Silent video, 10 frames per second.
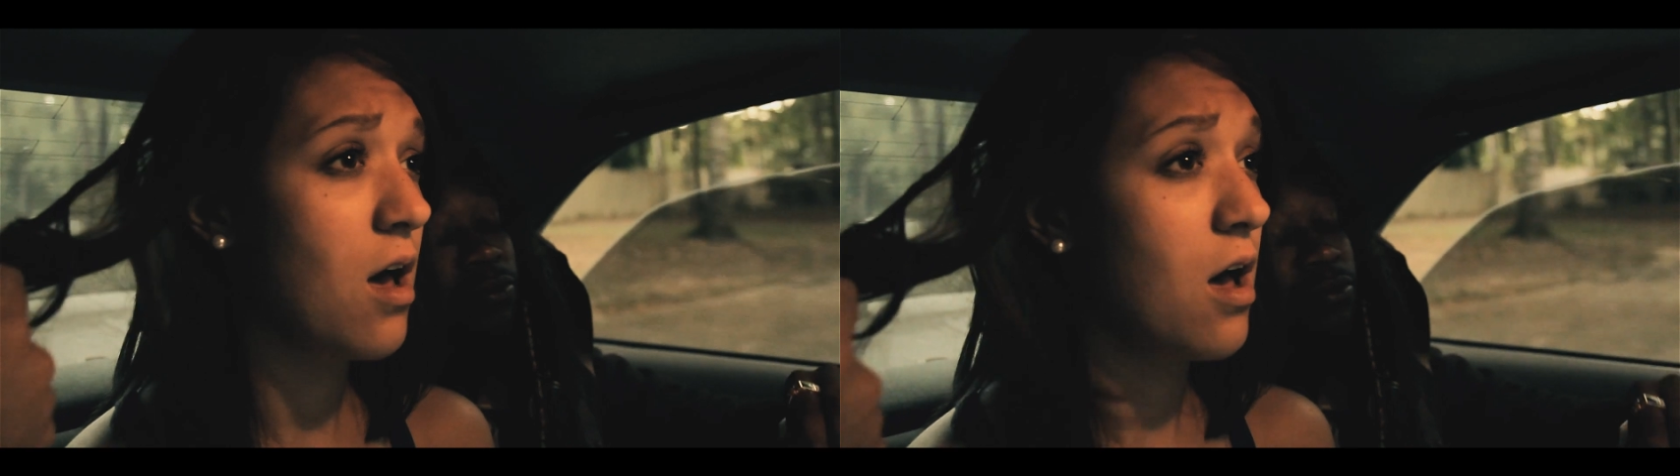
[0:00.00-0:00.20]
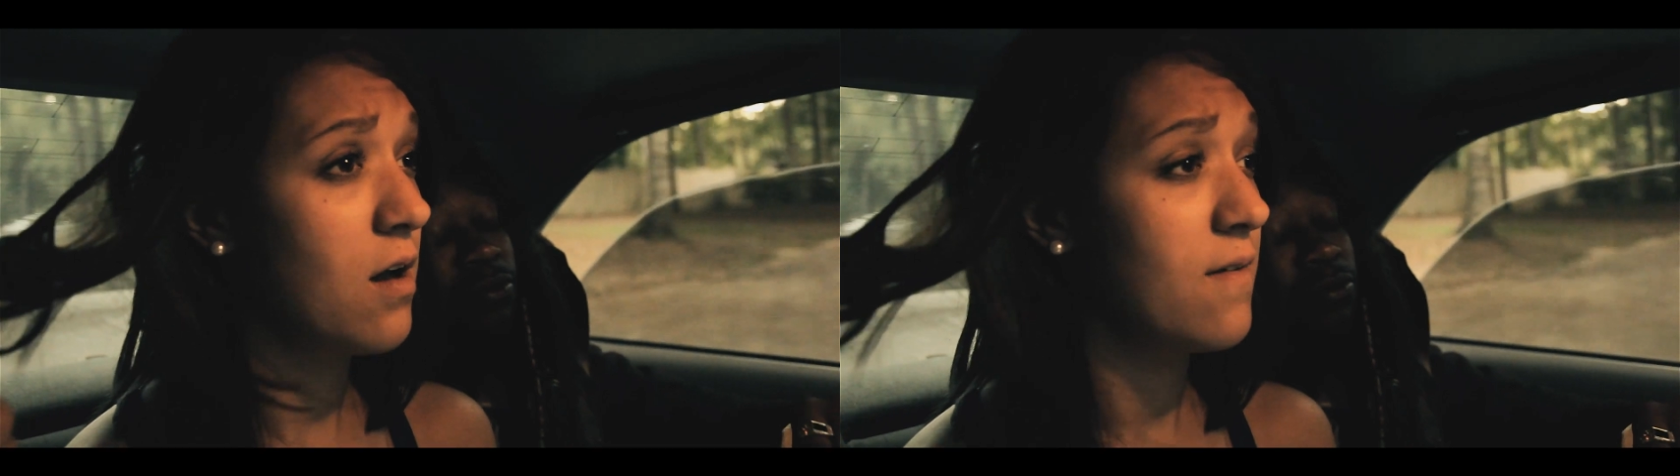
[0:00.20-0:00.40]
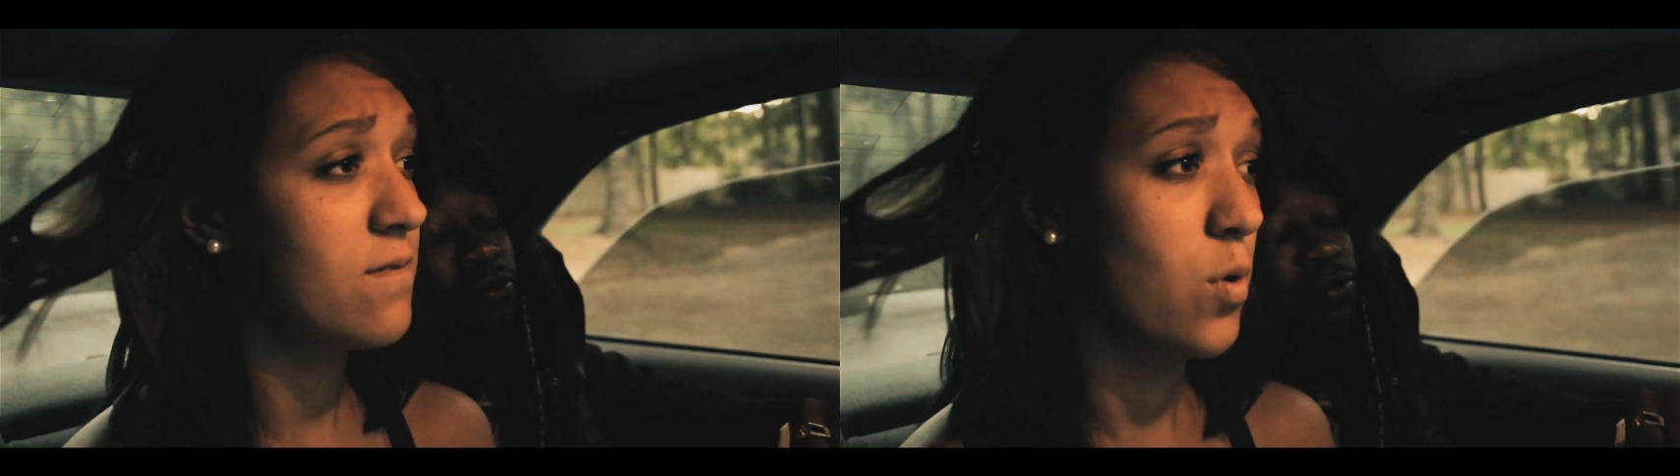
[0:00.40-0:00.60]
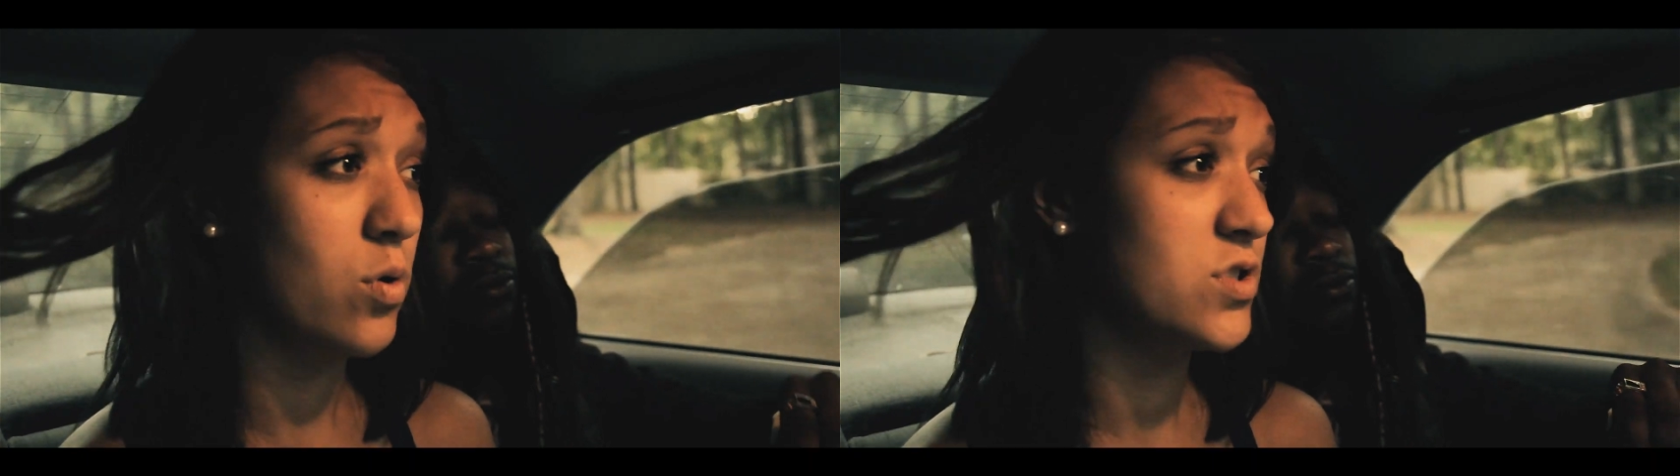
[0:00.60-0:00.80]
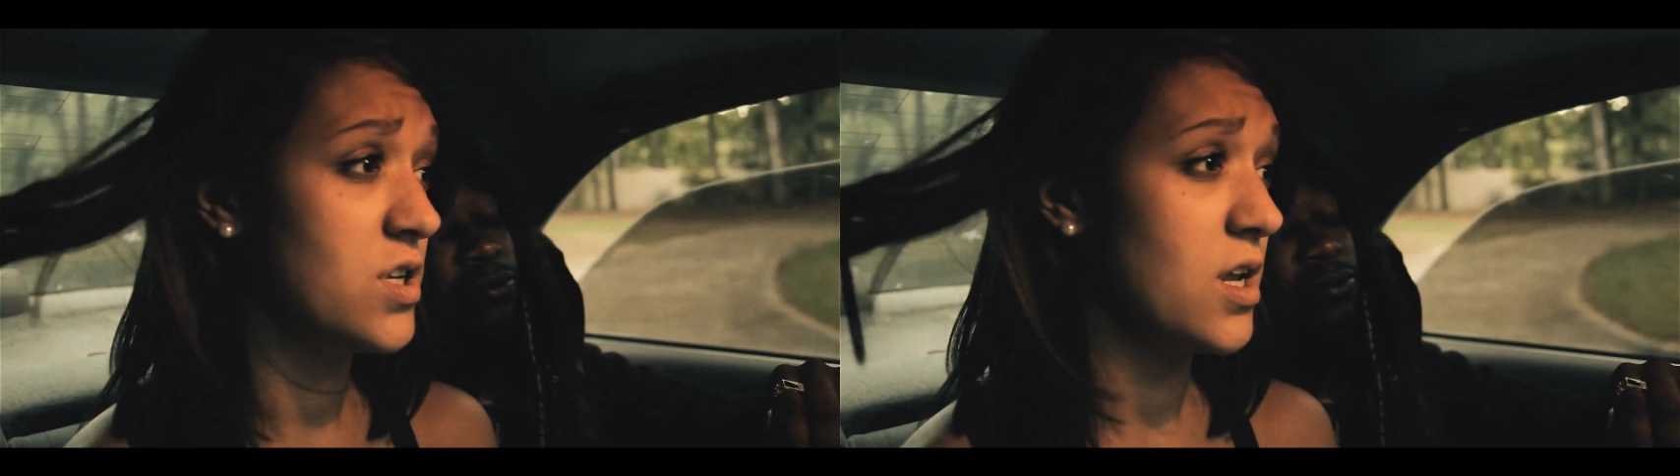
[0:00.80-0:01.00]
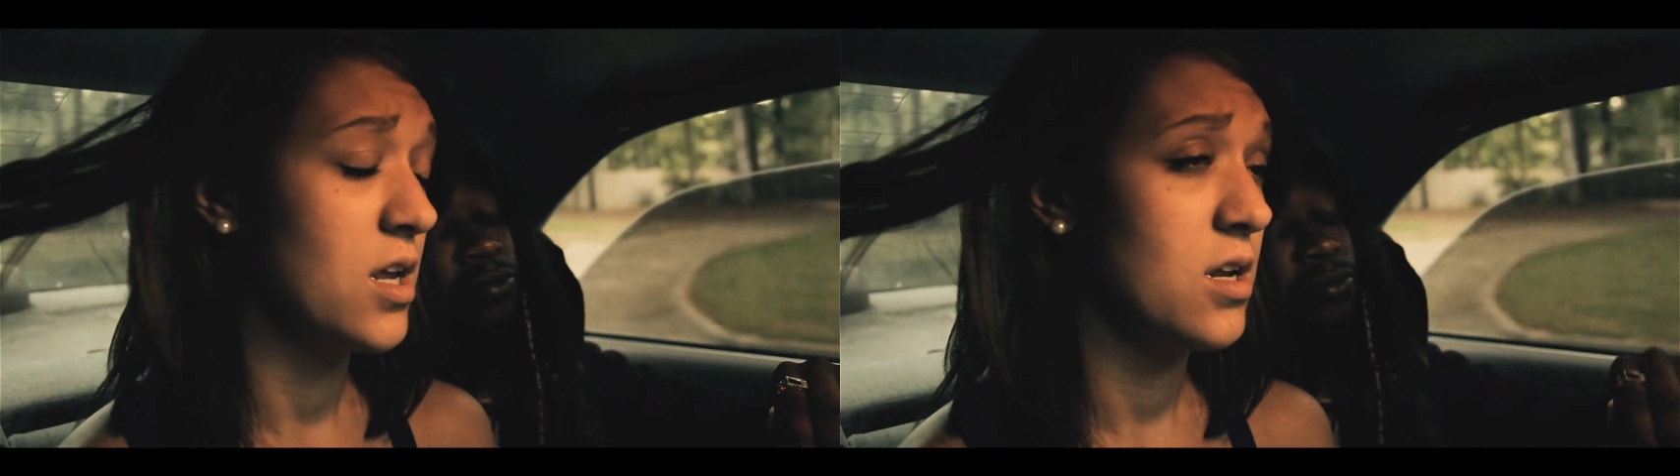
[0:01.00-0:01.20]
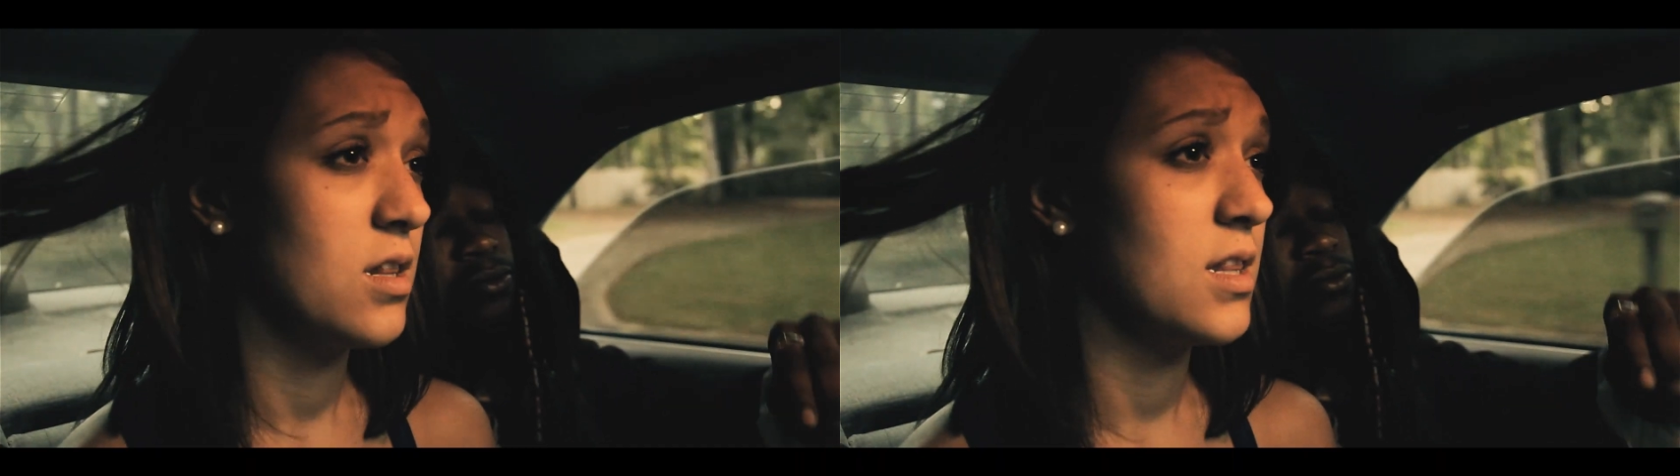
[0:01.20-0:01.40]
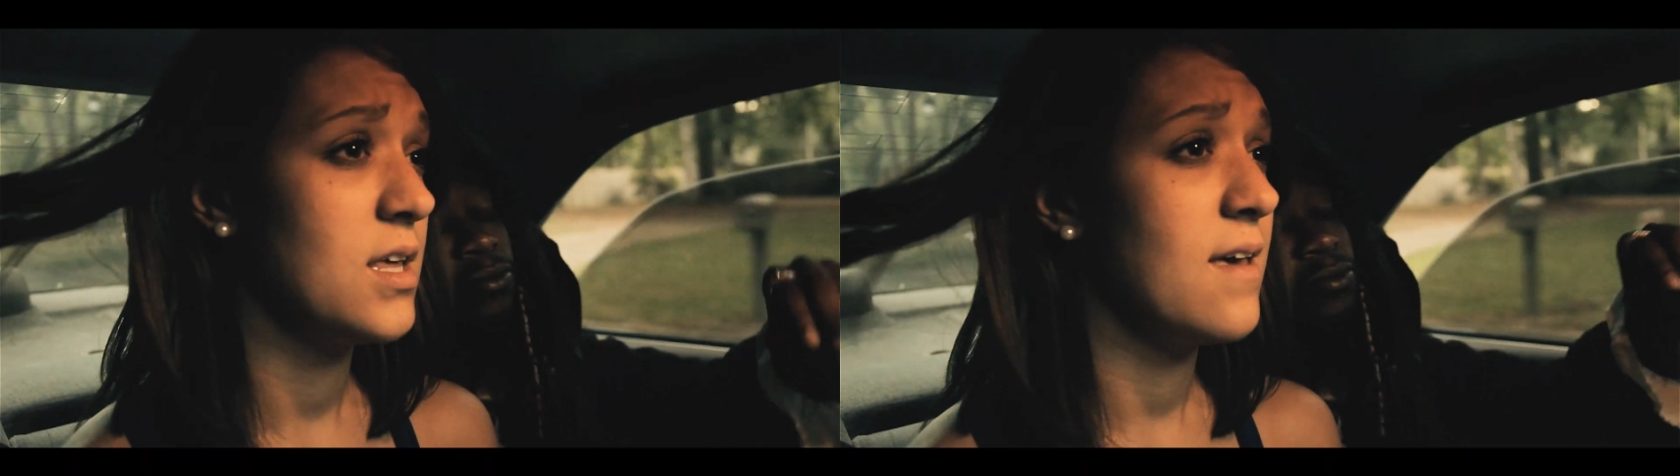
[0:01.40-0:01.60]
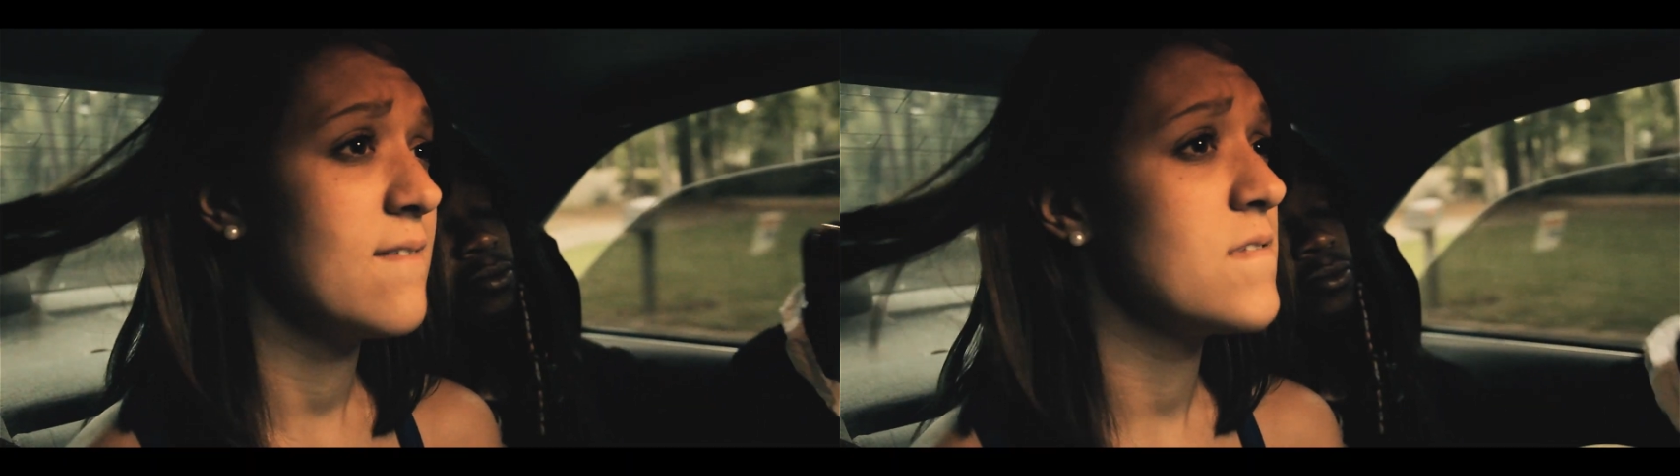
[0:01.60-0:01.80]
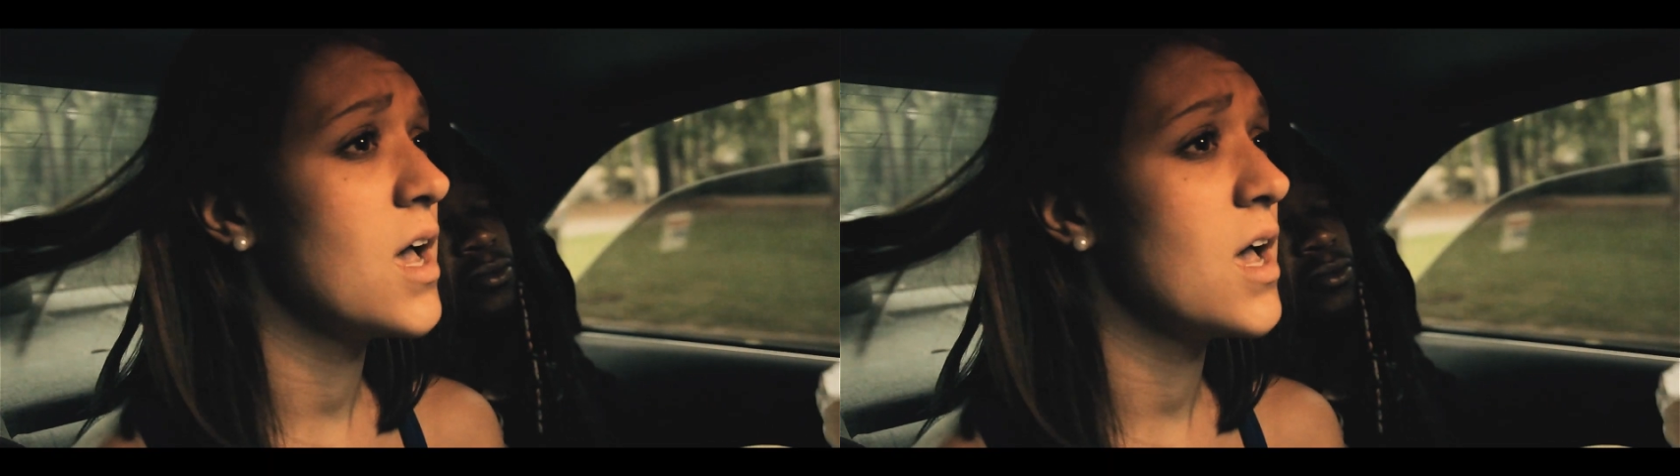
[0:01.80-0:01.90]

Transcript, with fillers: unfortunately